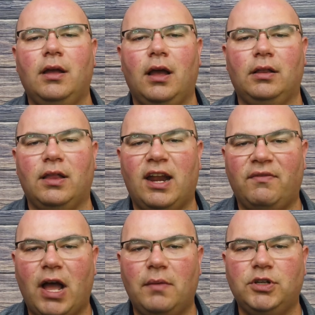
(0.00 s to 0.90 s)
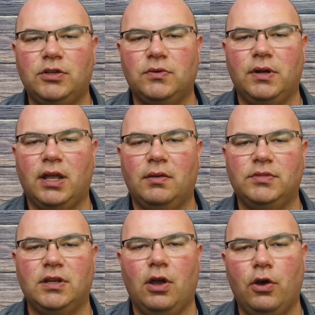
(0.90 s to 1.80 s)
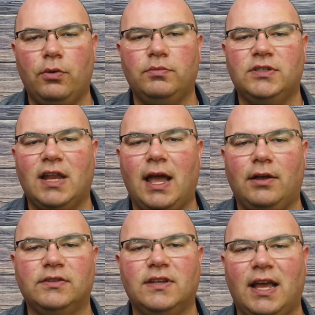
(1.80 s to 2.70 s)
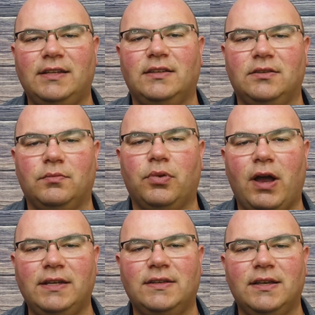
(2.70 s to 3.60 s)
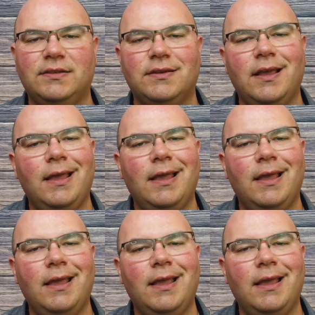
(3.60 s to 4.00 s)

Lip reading: a lot of options when it comes to home styles, sizes, and prices.